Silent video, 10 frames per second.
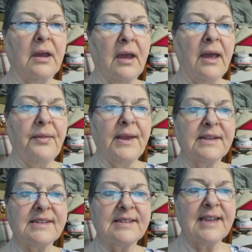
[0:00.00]
And then
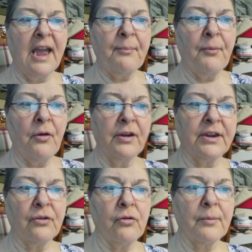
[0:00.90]
Snap-on
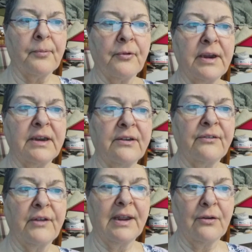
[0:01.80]
Incorporated
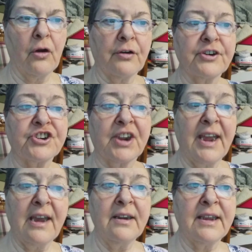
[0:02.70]
in Orange
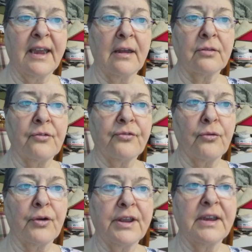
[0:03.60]
County,
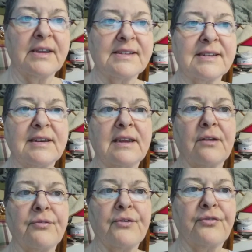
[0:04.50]
California is in need
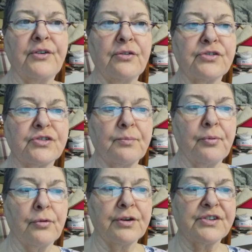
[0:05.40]
of a field
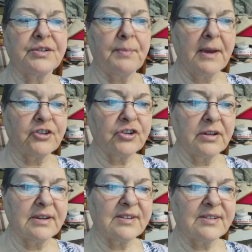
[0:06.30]
support
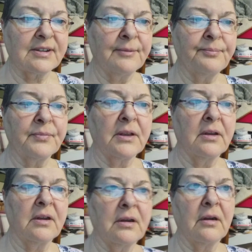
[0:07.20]
specialist.
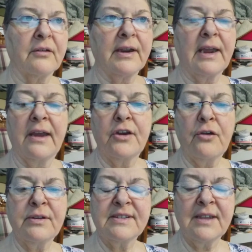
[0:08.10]
All right, I
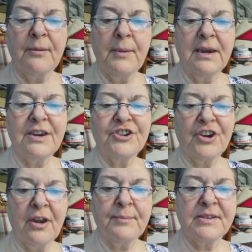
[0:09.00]
know it's not many
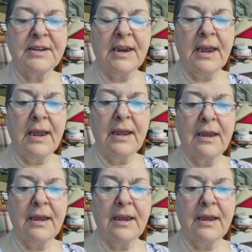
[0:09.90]
jobs today.